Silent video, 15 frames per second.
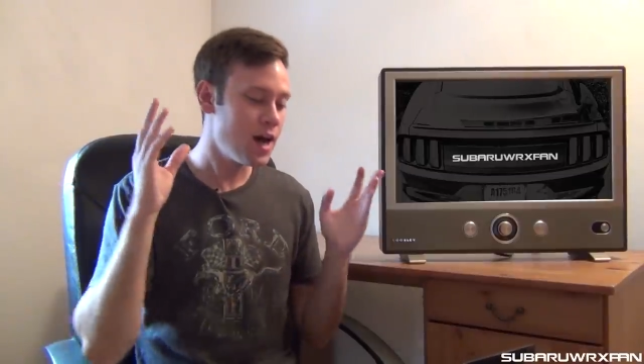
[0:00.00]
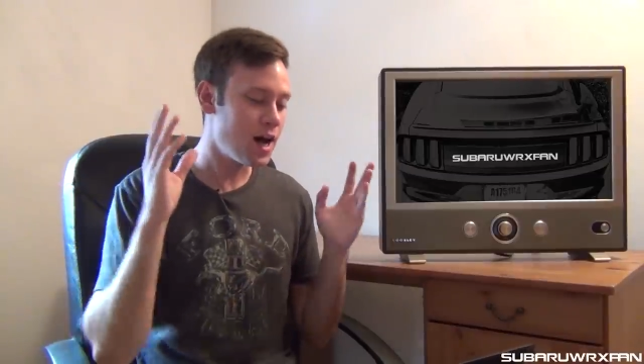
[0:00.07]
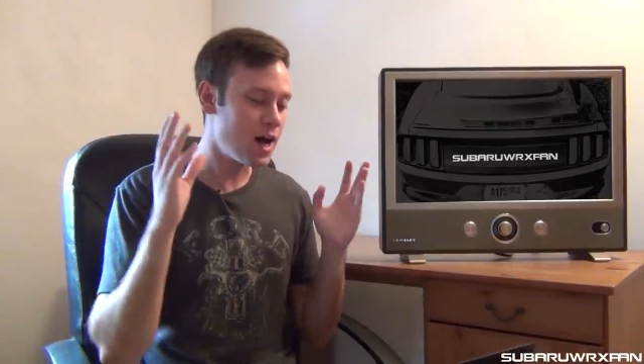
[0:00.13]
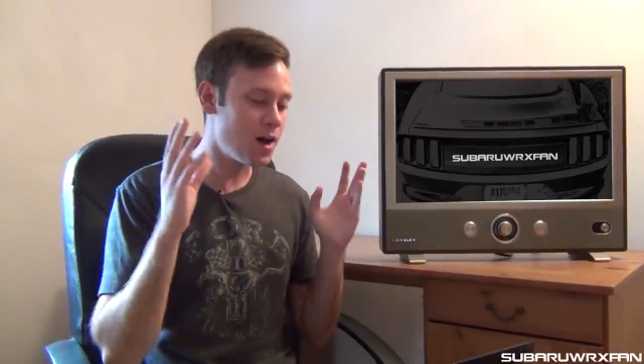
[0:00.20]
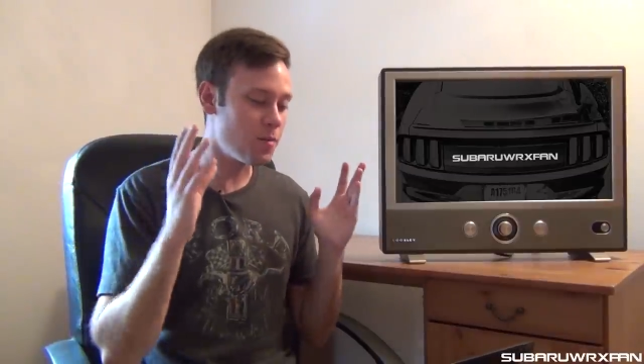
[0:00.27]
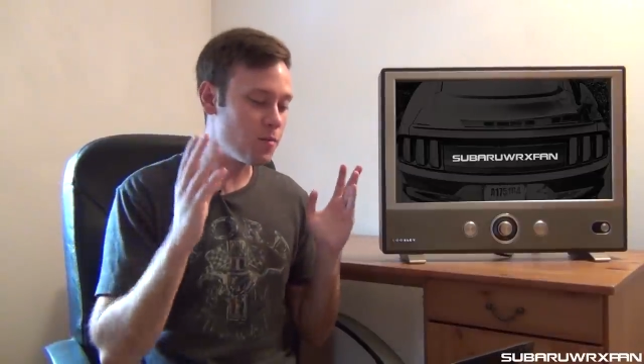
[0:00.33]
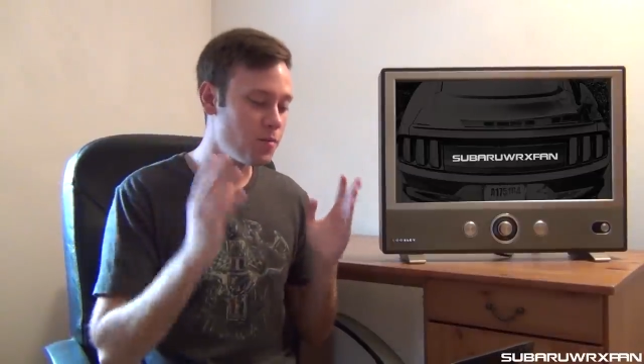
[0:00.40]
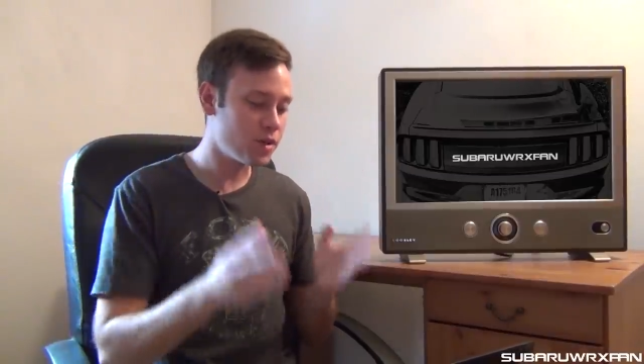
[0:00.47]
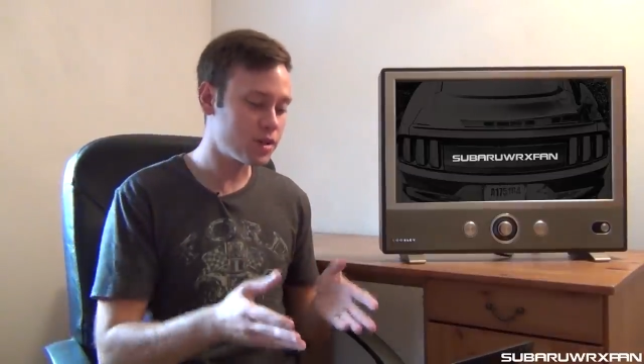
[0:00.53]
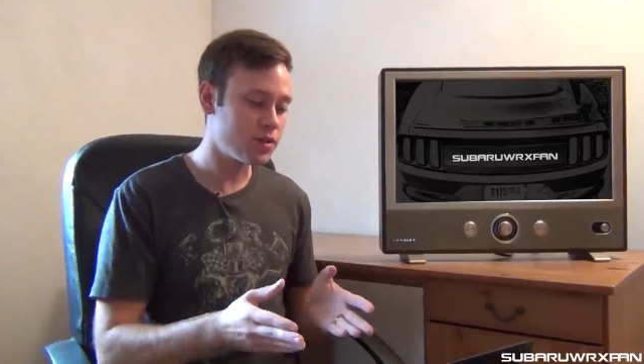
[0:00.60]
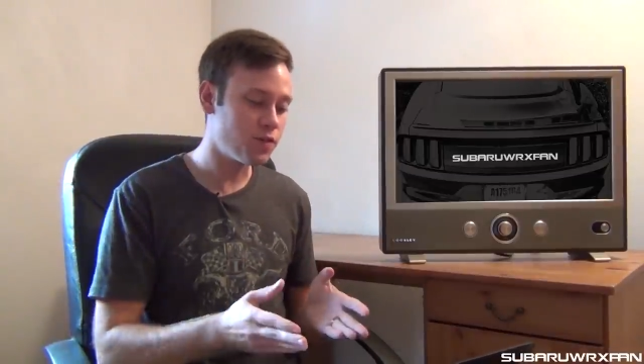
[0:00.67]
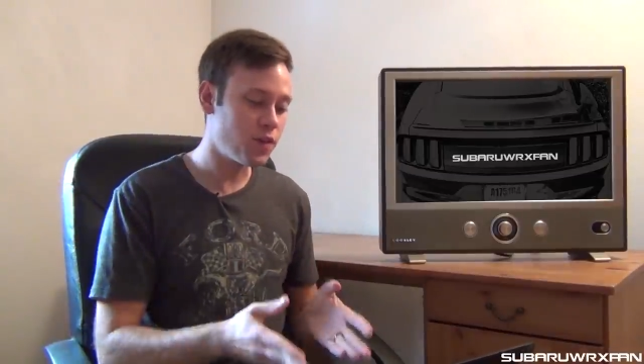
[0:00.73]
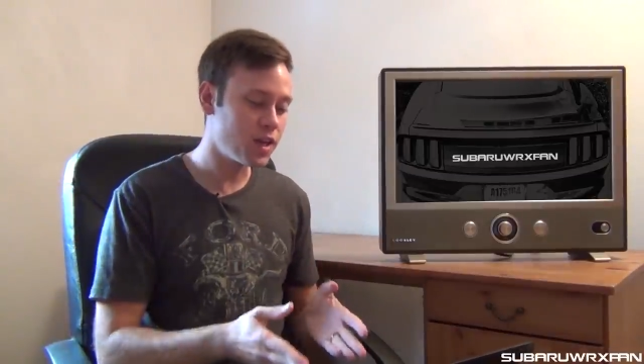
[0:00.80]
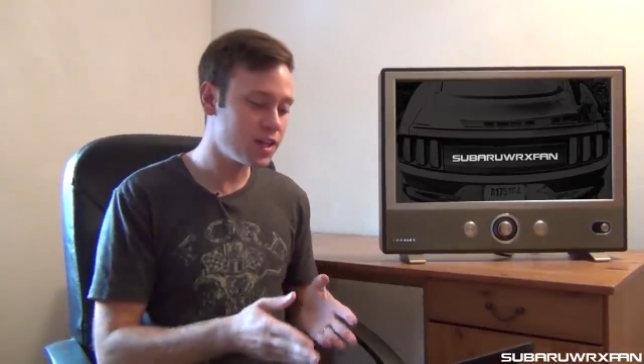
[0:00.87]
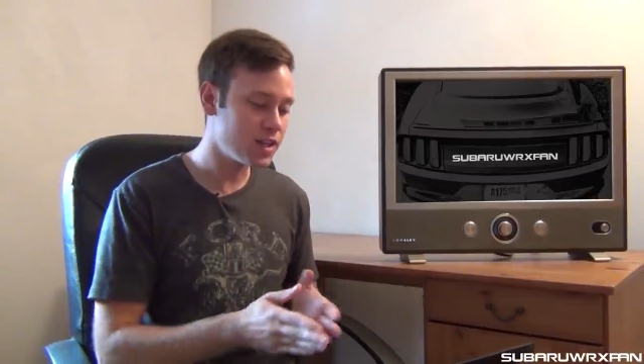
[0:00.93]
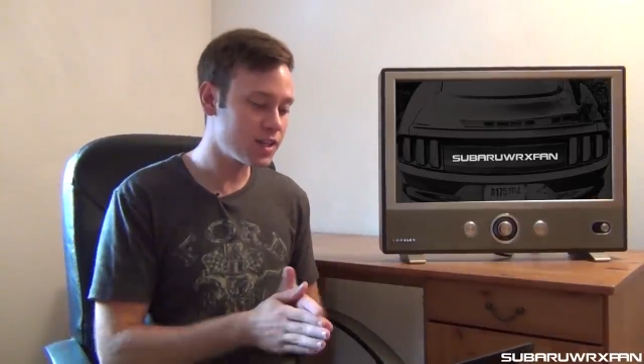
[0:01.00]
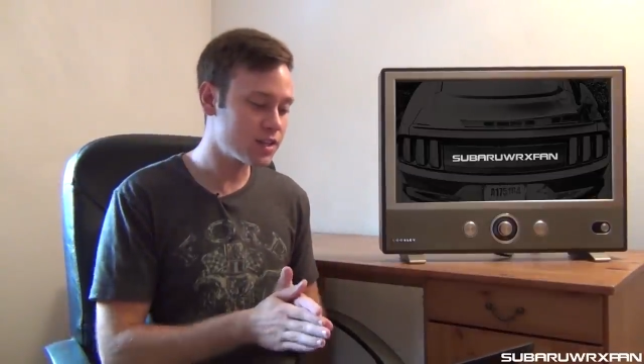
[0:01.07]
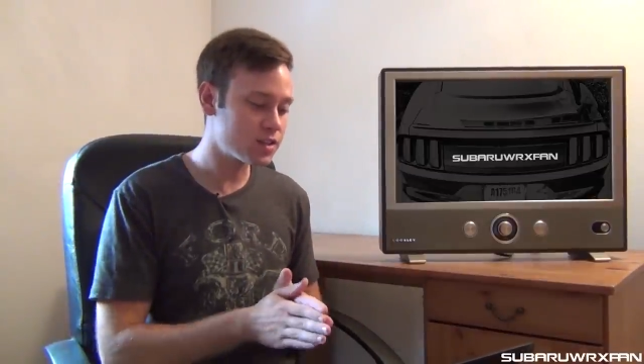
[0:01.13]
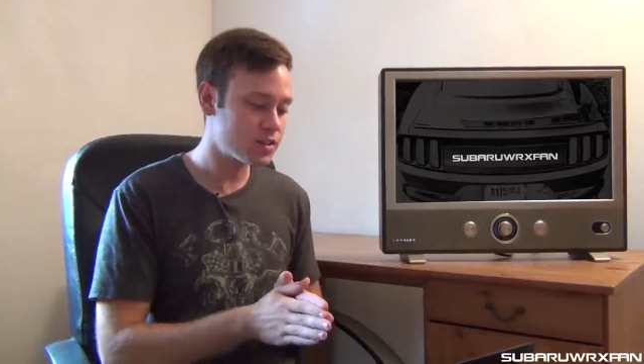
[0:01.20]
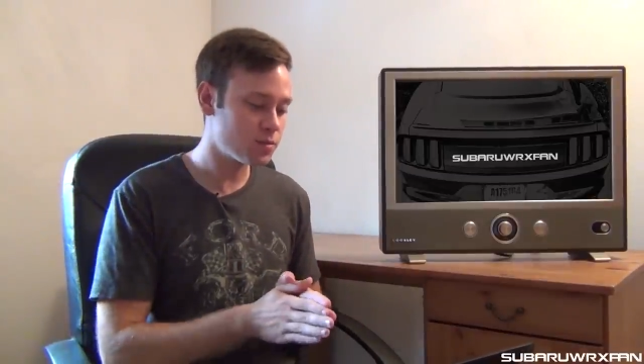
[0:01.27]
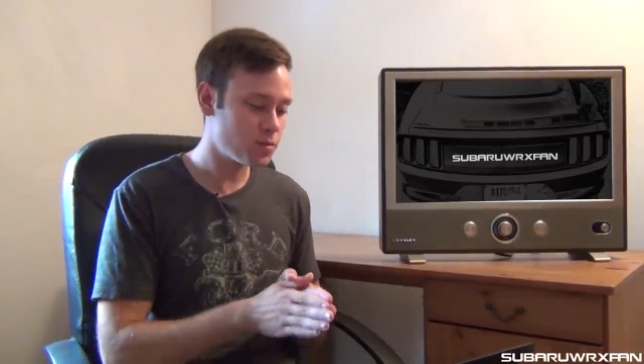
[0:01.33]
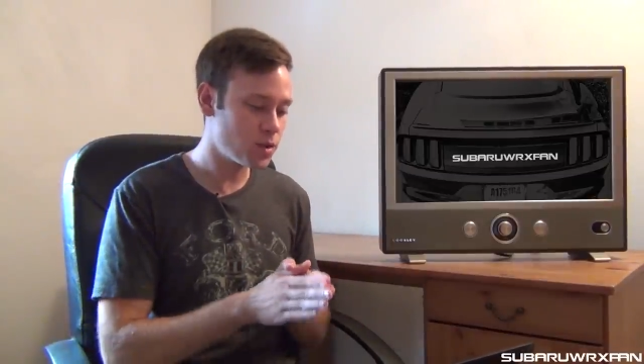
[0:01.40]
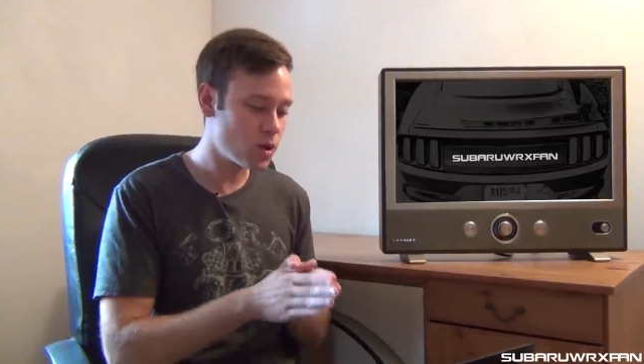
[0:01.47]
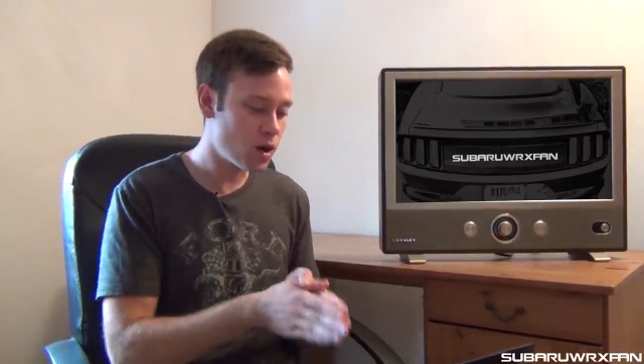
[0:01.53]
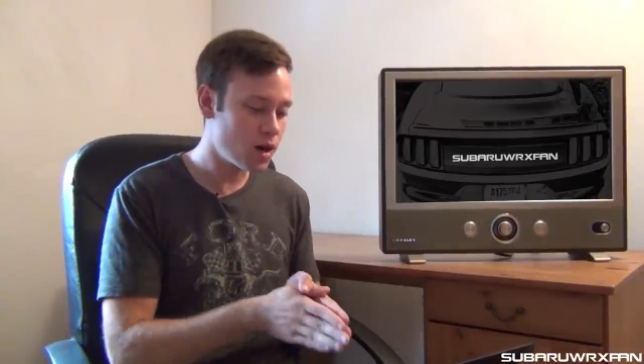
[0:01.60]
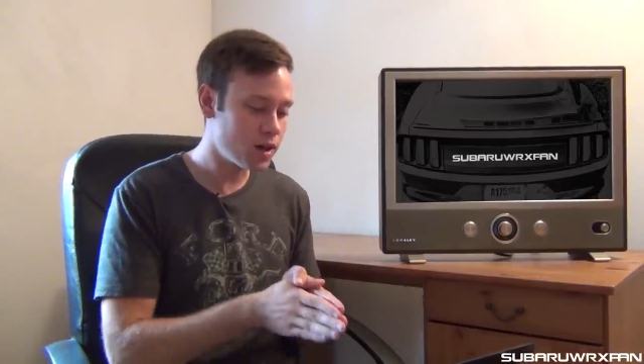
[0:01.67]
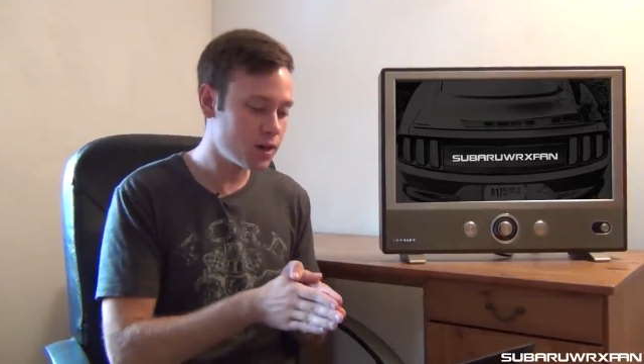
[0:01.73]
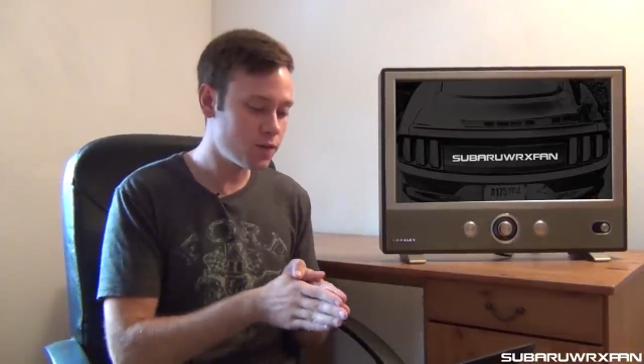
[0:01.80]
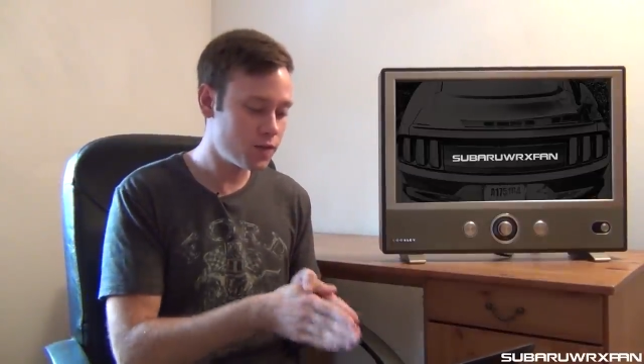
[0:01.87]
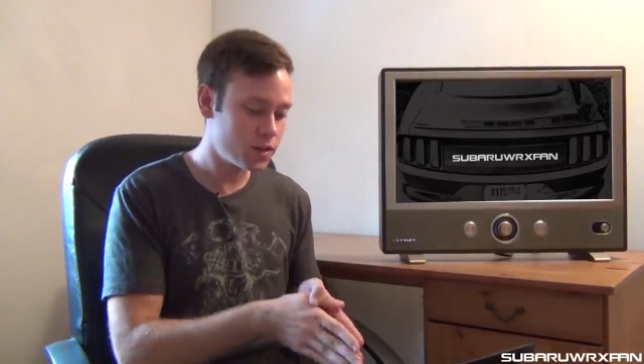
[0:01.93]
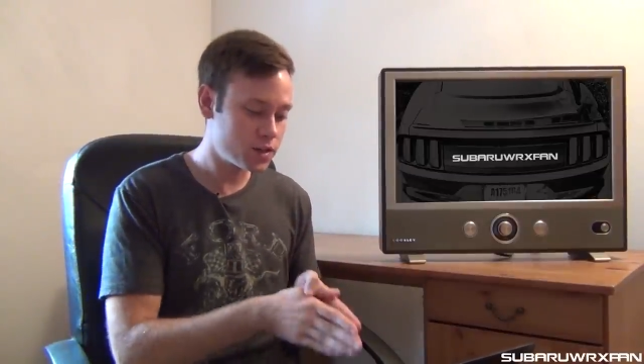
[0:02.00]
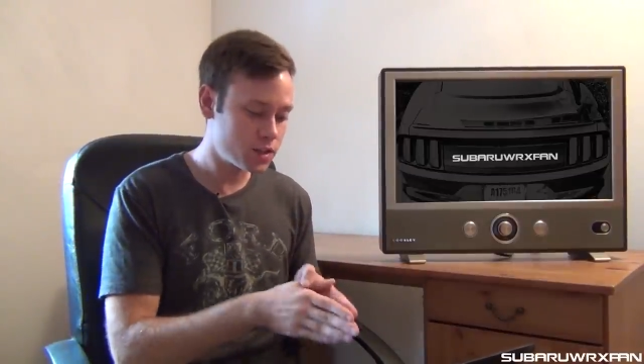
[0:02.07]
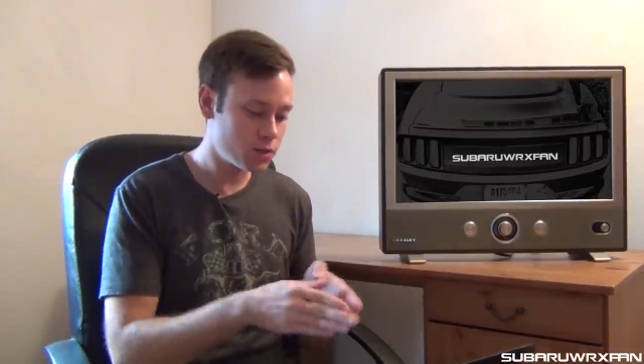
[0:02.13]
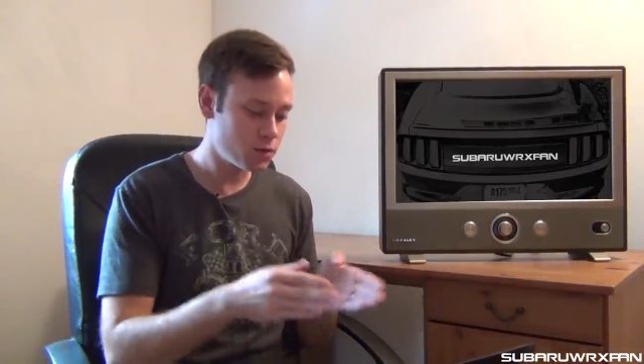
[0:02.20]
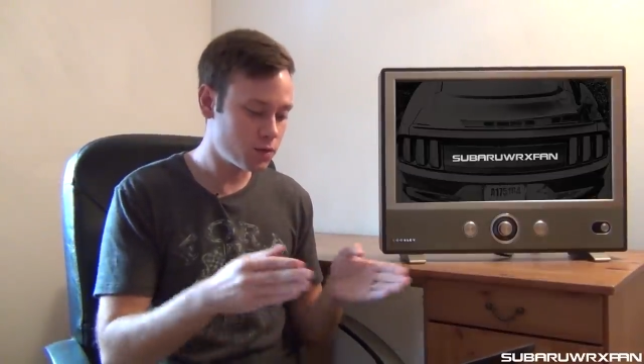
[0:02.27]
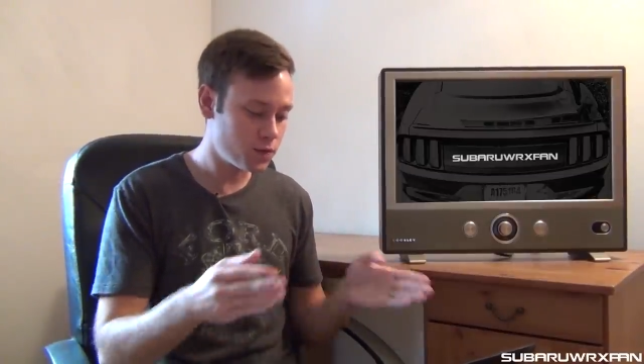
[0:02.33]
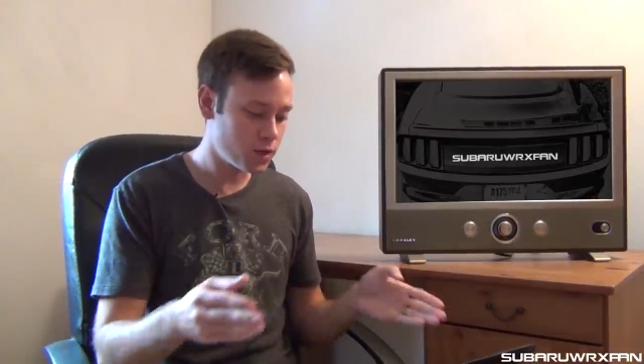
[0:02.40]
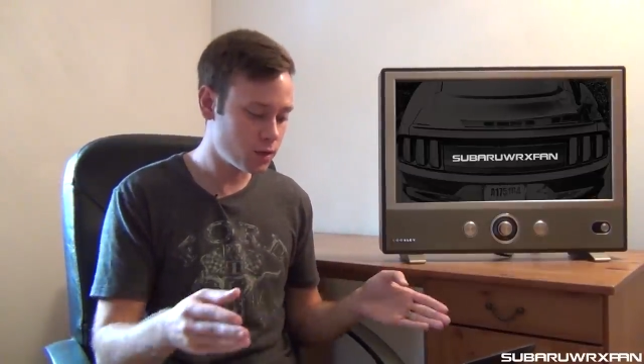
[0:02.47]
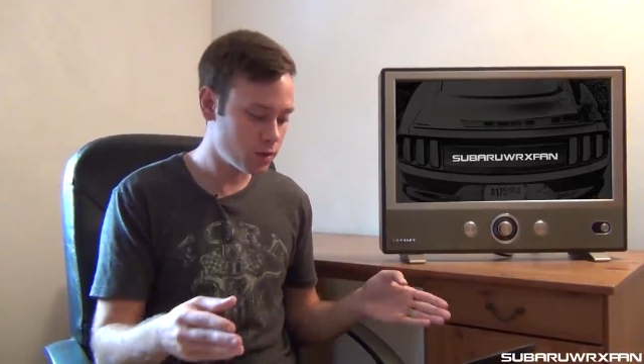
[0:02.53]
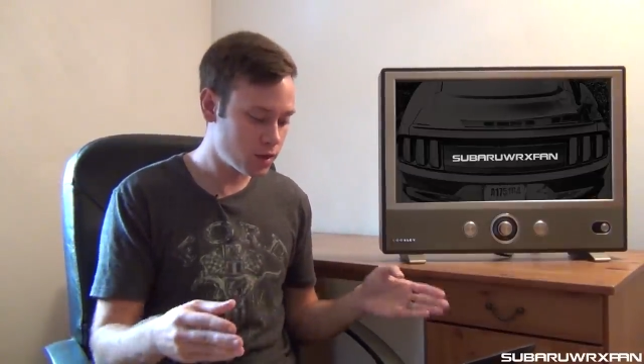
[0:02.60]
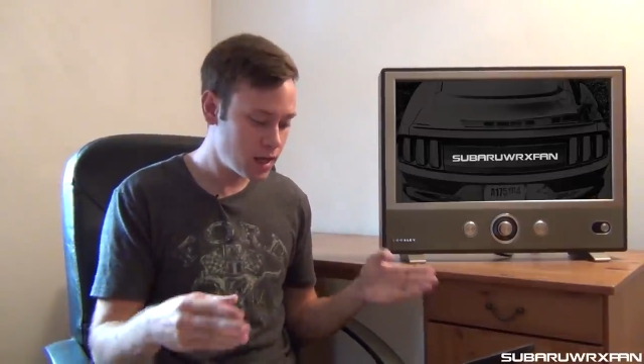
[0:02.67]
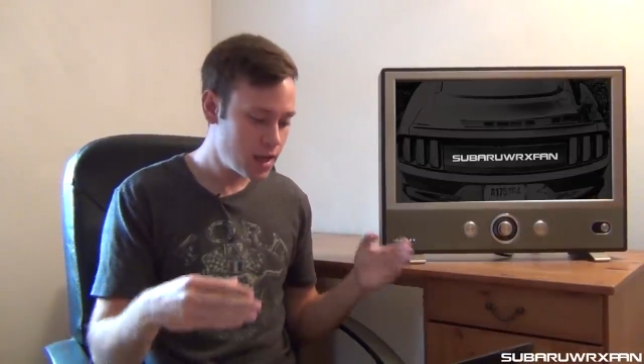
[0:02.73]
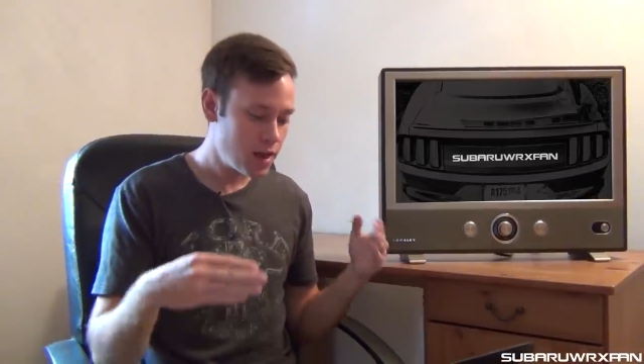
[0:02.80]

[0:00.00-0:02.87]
Um, but the funny thing is, Bugatti officially revealed